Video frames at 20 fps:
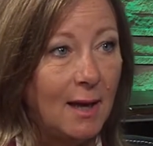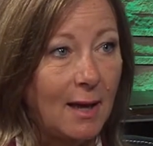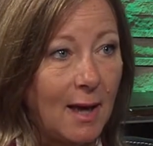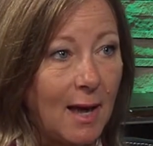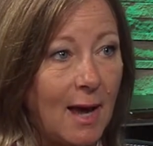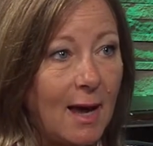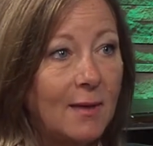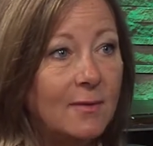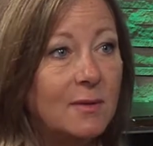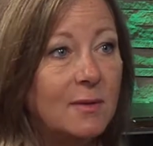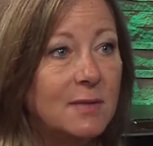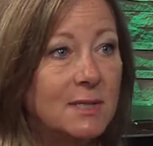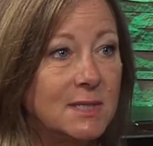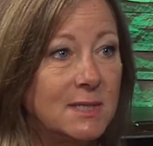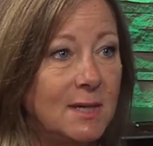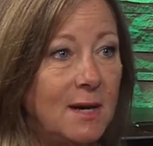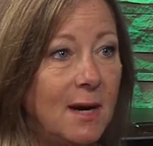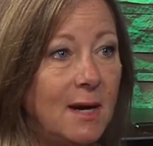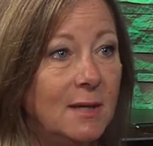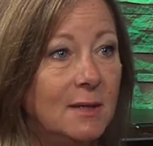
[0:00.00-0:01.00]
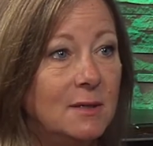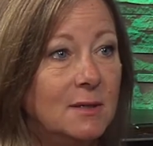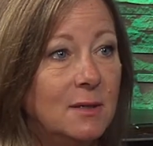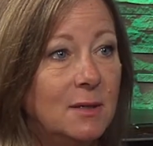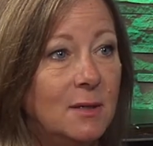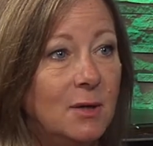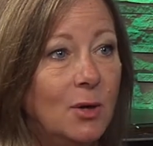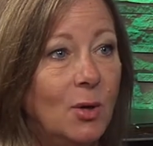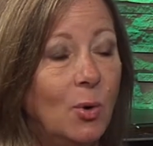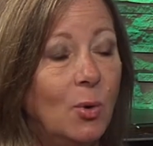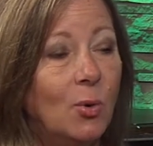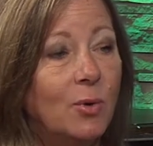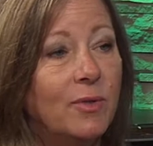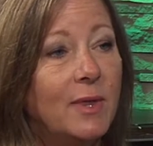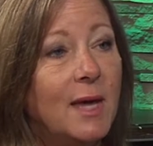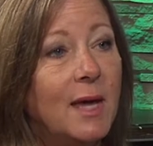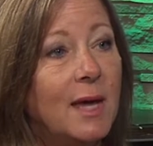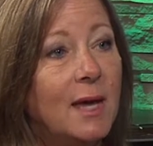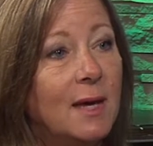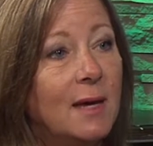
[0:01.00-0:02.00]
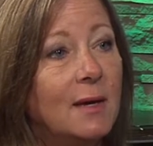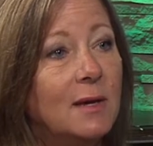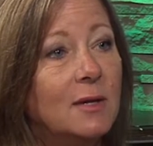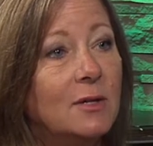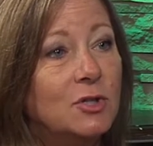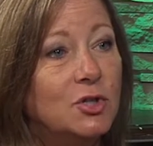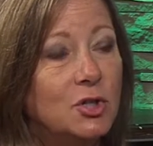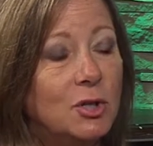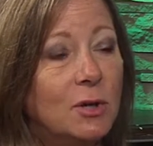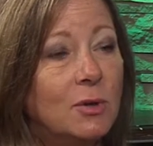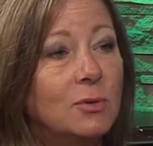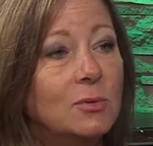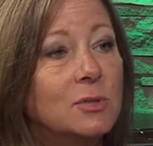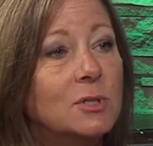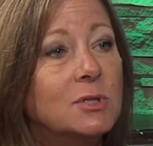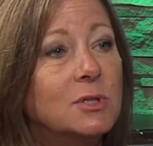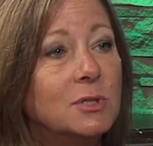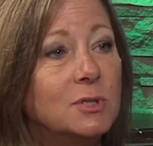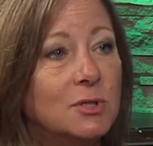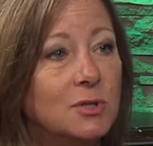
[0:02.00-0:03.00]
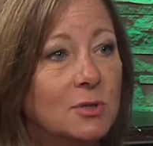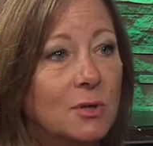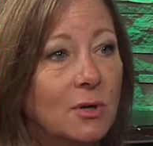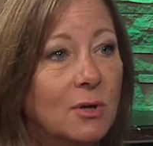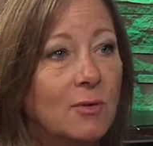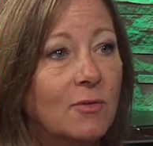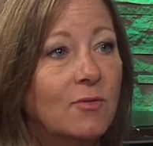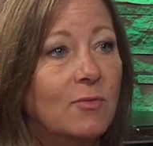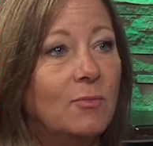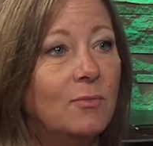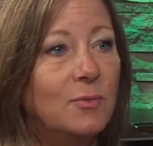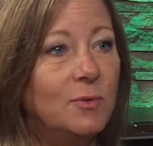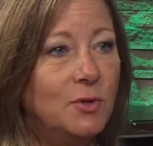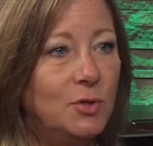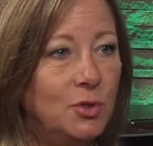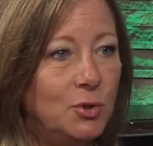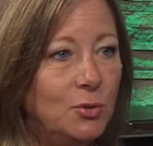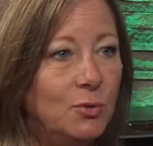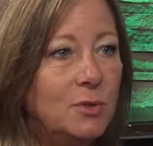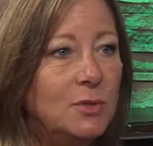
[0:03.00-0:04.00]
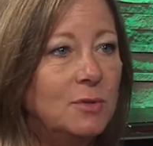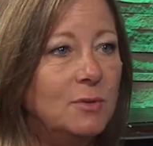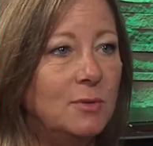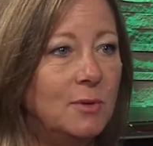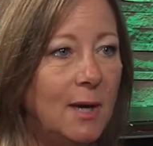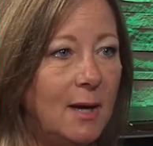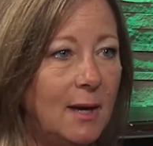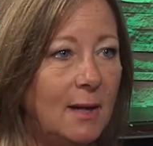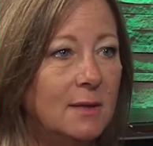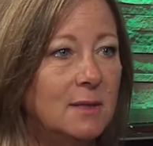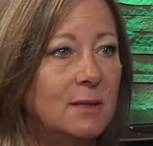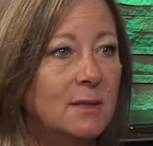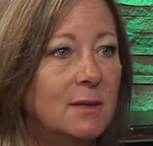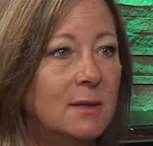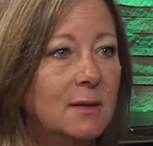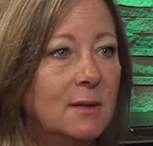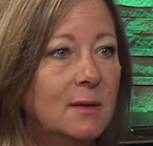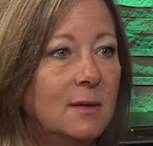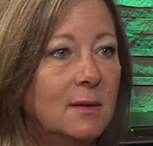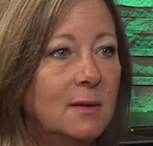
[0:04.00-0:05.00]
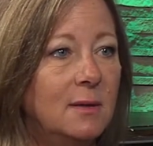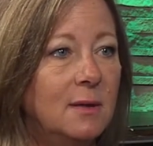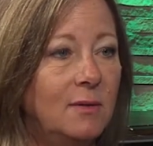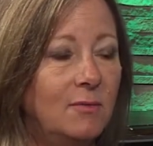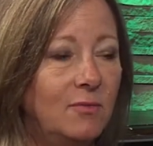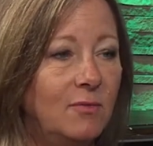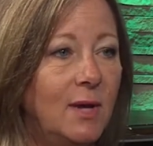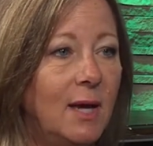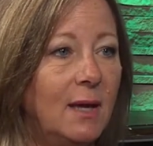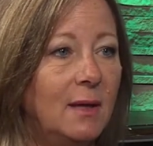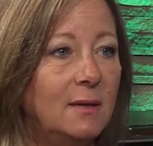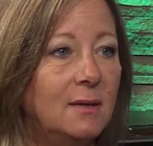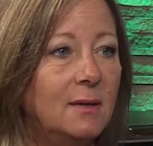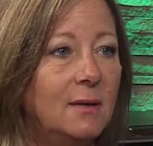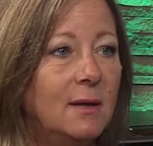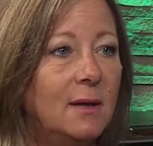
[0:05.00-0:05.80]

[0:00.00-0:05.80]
at the site or they chose to serve due to that event.